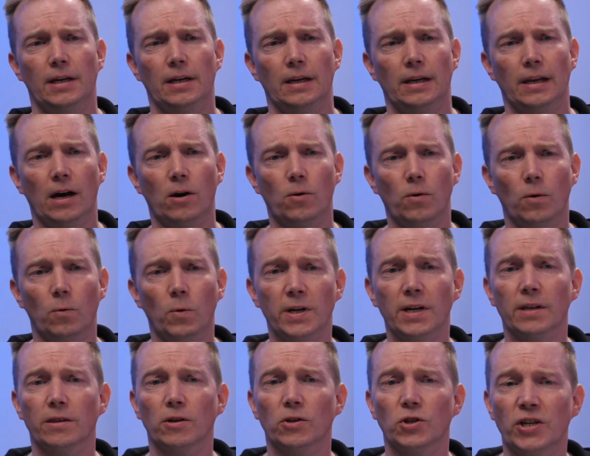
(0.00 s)
like what
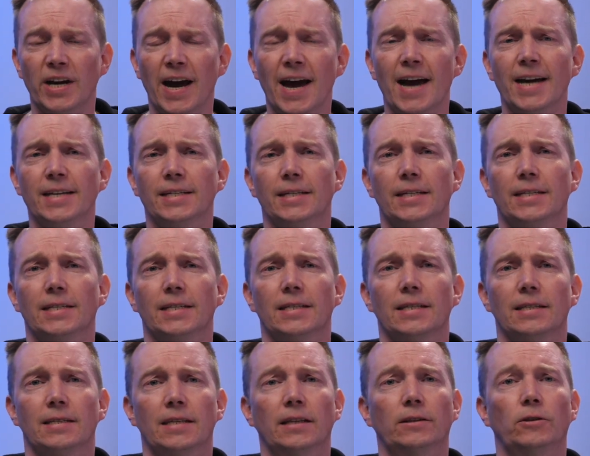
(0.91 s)
are the chances
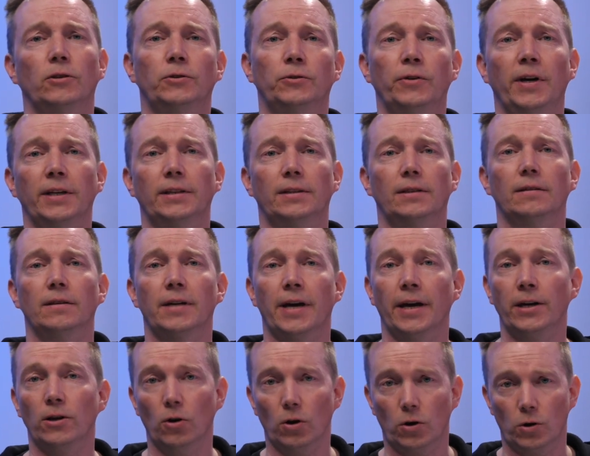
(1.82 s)
that the threat
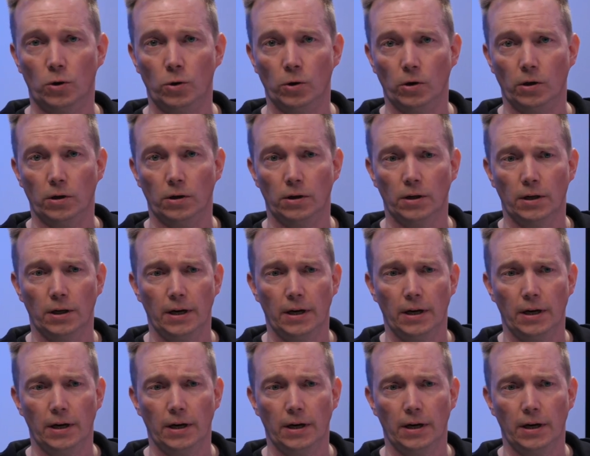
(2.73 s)
can occur,